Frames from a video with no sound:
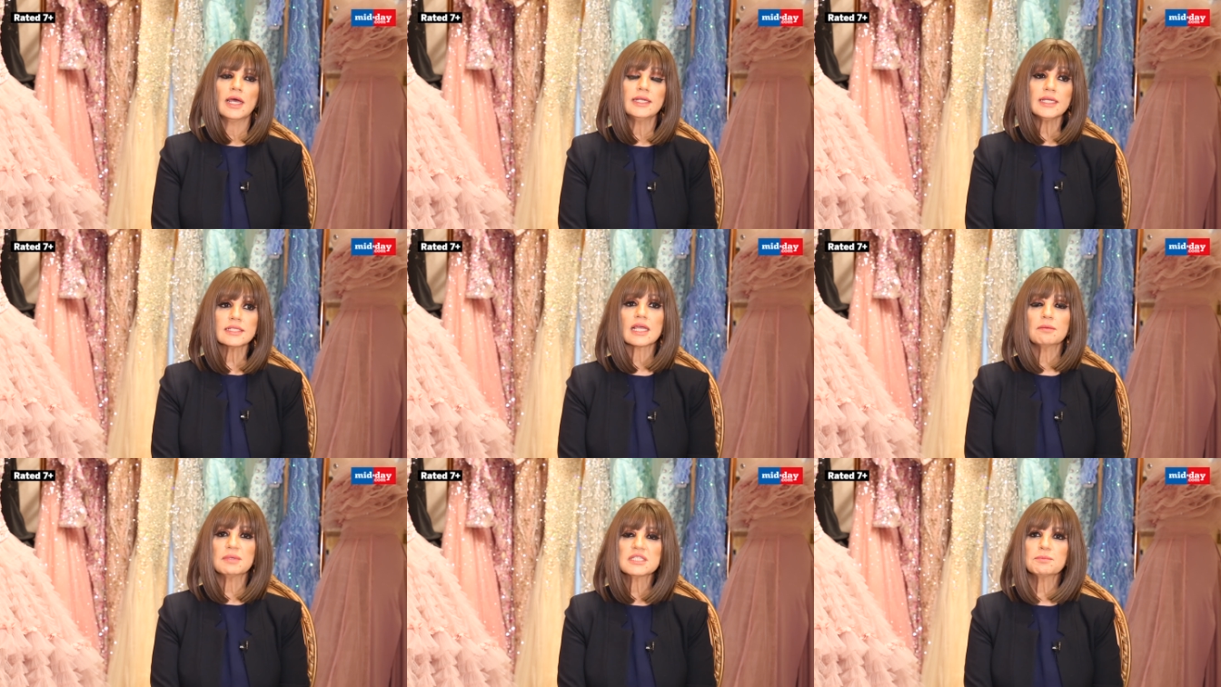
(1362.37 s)
And yes,
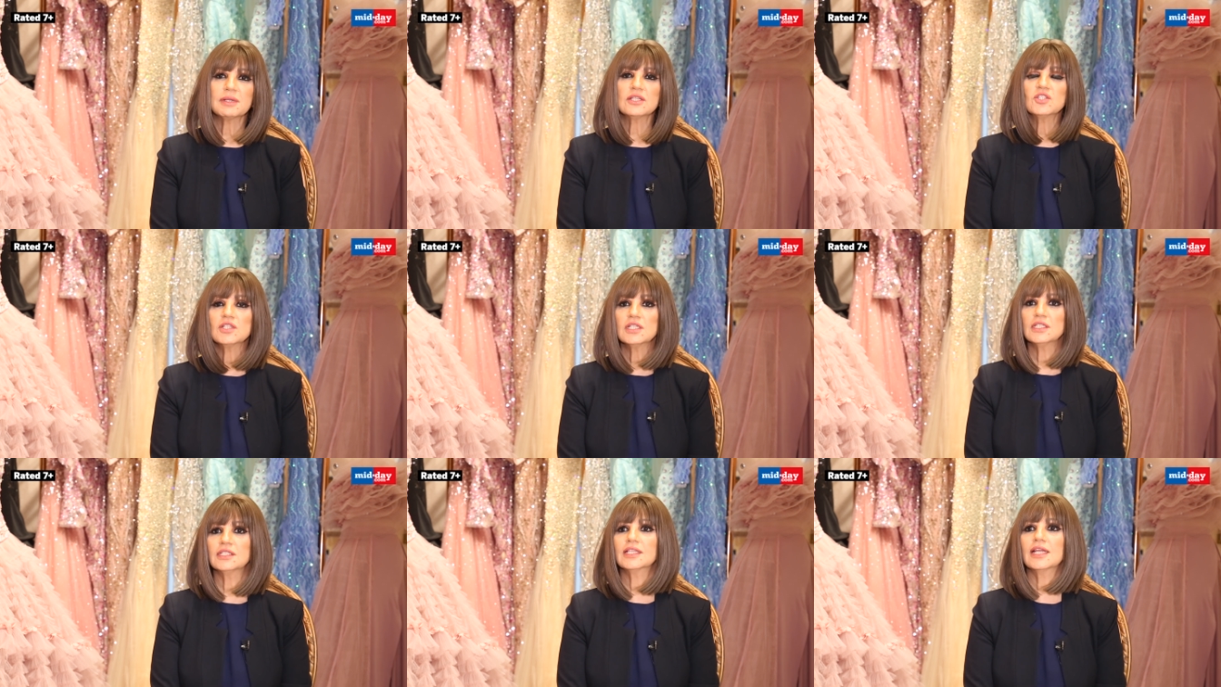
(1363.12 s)
I must mention
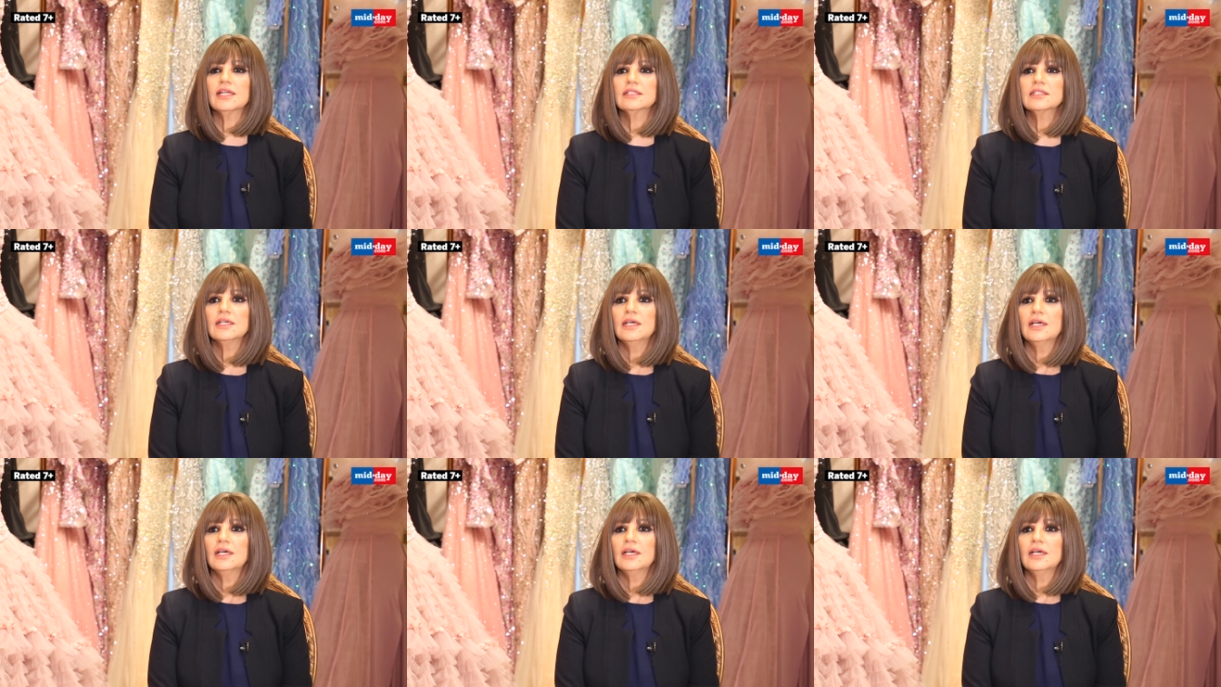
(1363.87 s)
here that